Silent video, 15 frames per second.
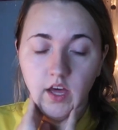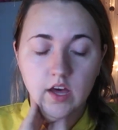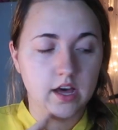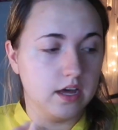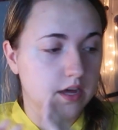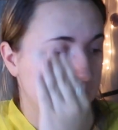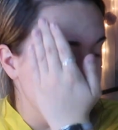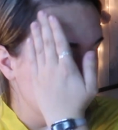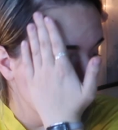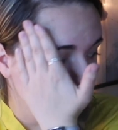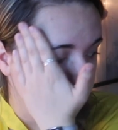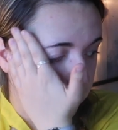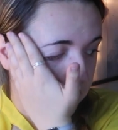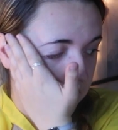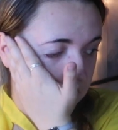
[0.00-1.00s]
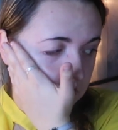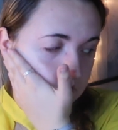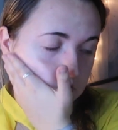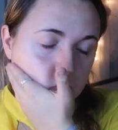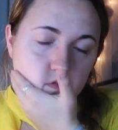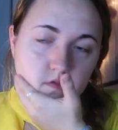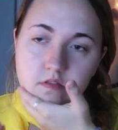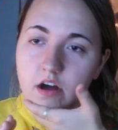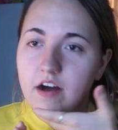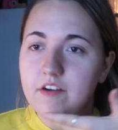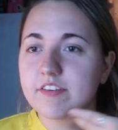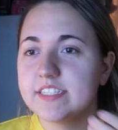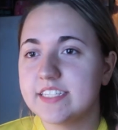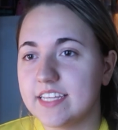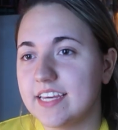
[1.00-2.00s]

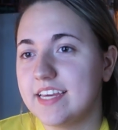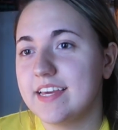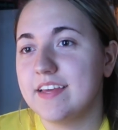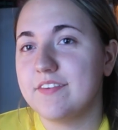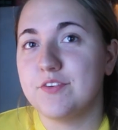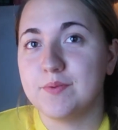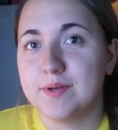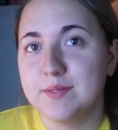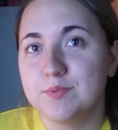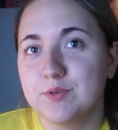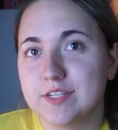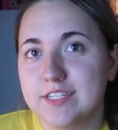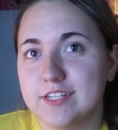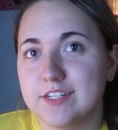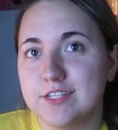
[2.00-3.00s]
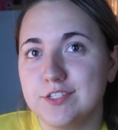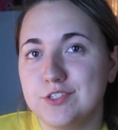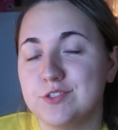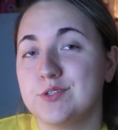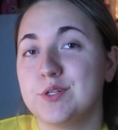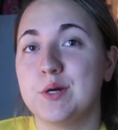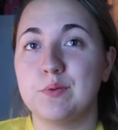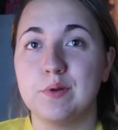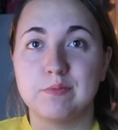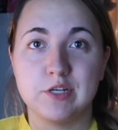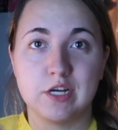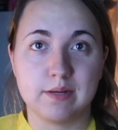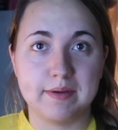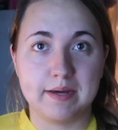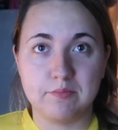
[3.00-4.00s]
Obviously, if you read the book series, you'll know what I'm
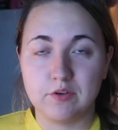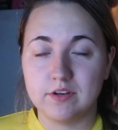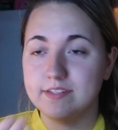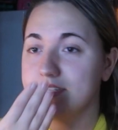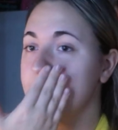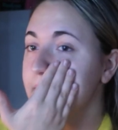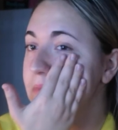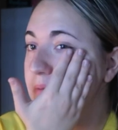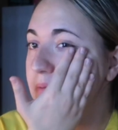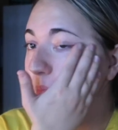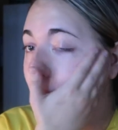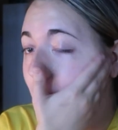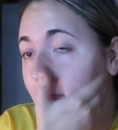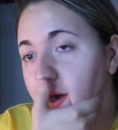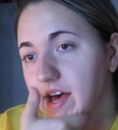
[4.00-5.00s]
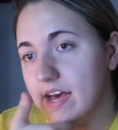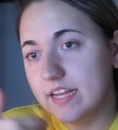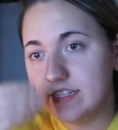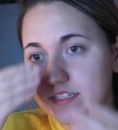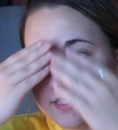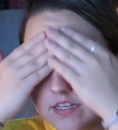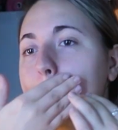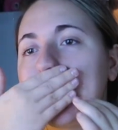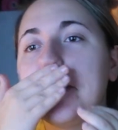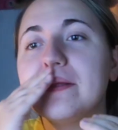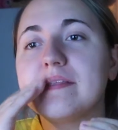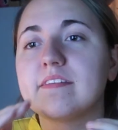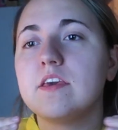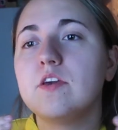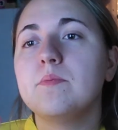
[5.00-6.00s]
talking about more in depth, but
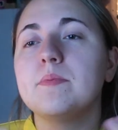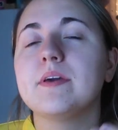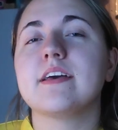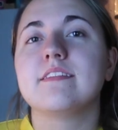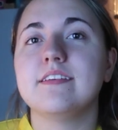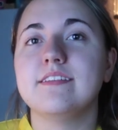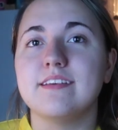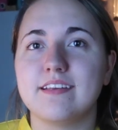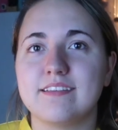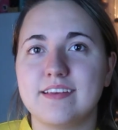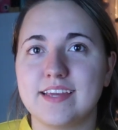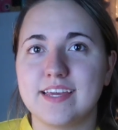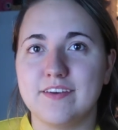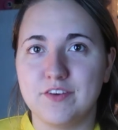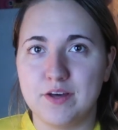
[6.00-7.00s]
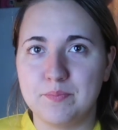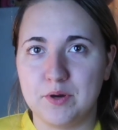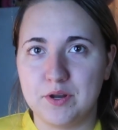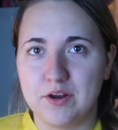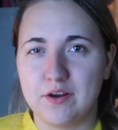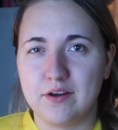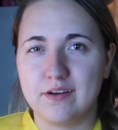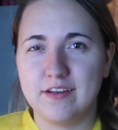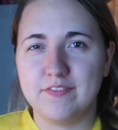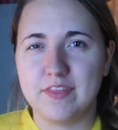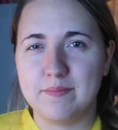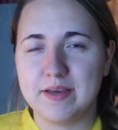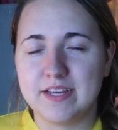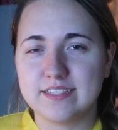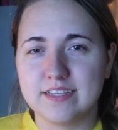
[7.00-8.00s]
it's cute because he doesn't give up on her, if
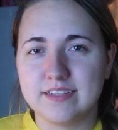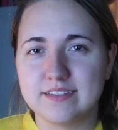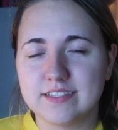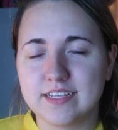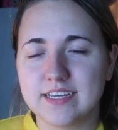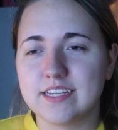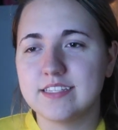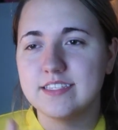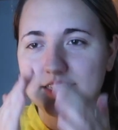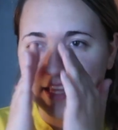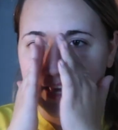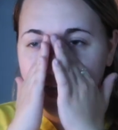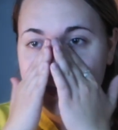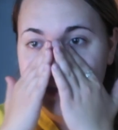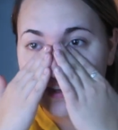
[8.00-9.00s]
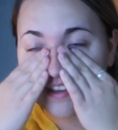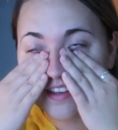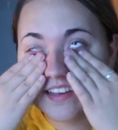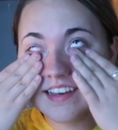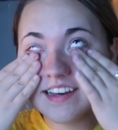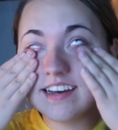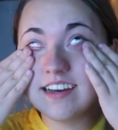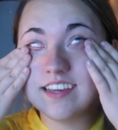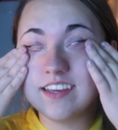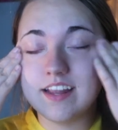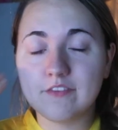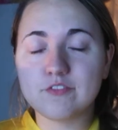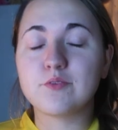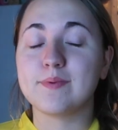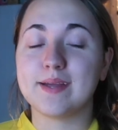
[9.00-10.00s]
that makes sense. Like, it's like, you'd
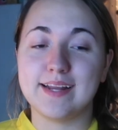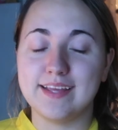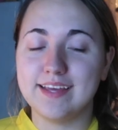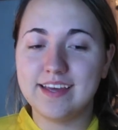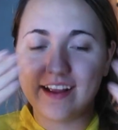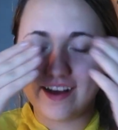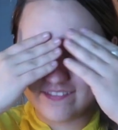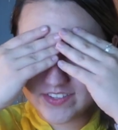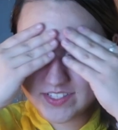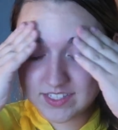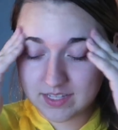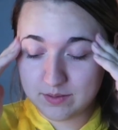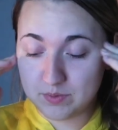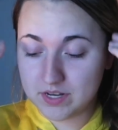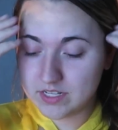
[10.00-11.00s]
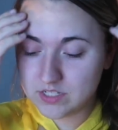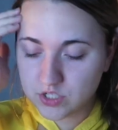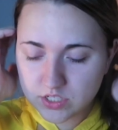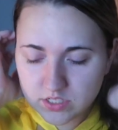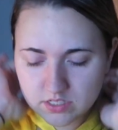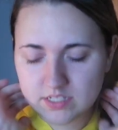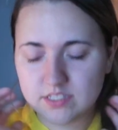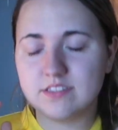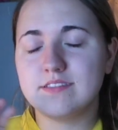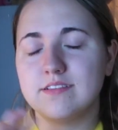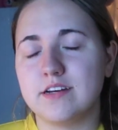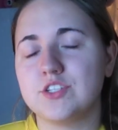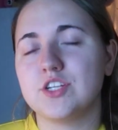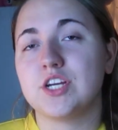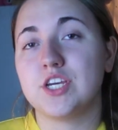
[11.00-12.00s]
have to read it, obviously, but it's
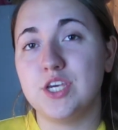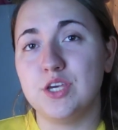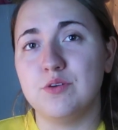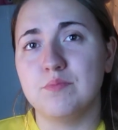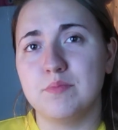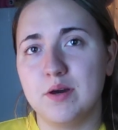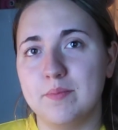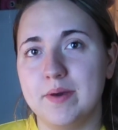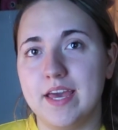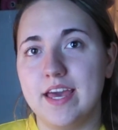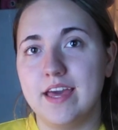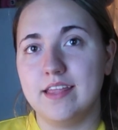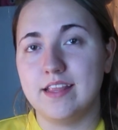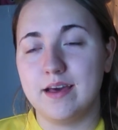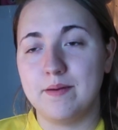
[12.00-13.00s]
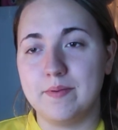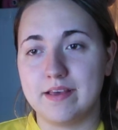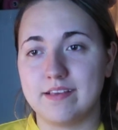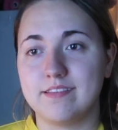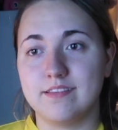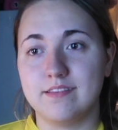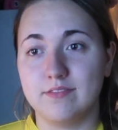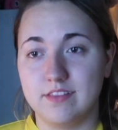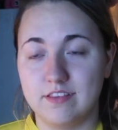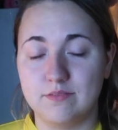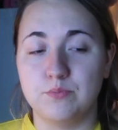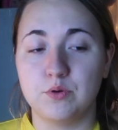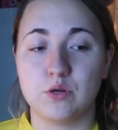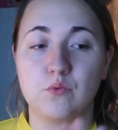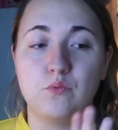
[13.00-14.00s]
such a cute moment, and that makes this
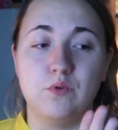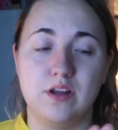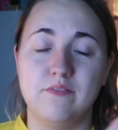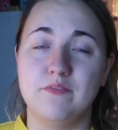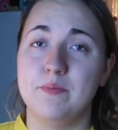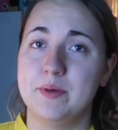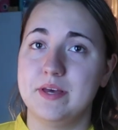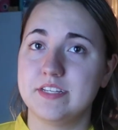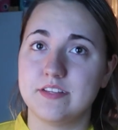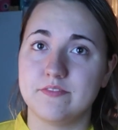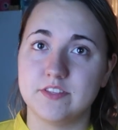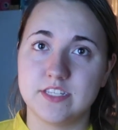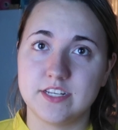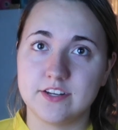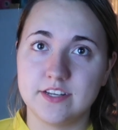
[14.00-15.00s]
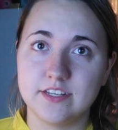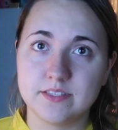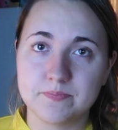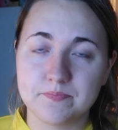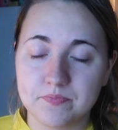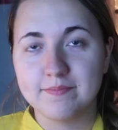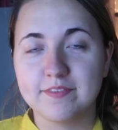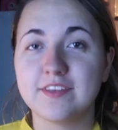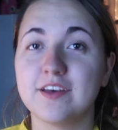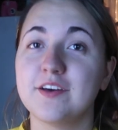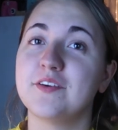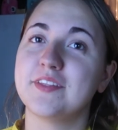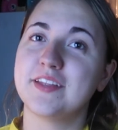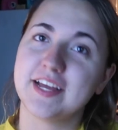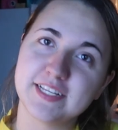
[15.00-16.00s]
book one of the best of the series.
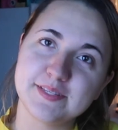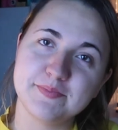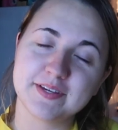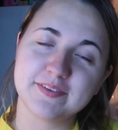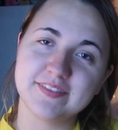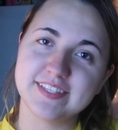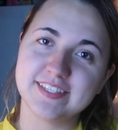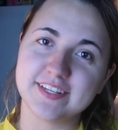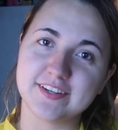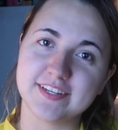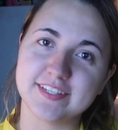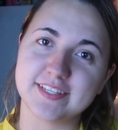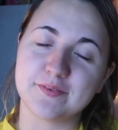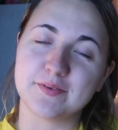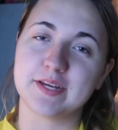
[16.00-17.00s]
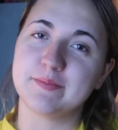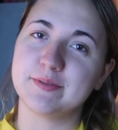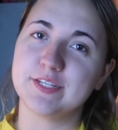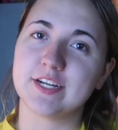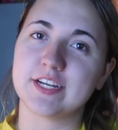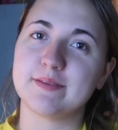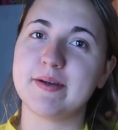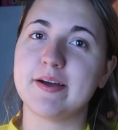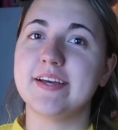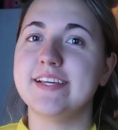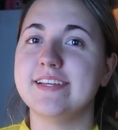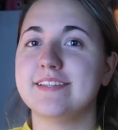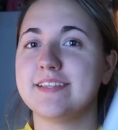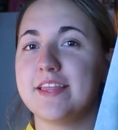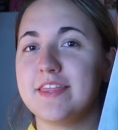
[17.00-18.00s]
So the next book of the series that we're going to be talking about
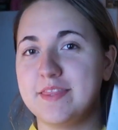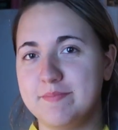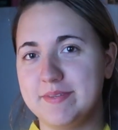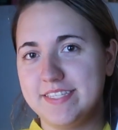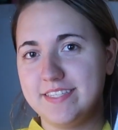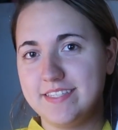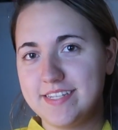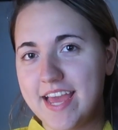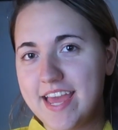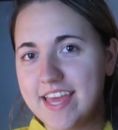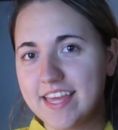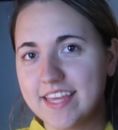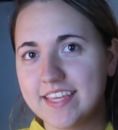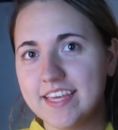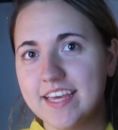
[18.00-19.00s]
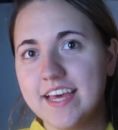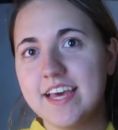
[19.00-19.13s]
is The Mistake.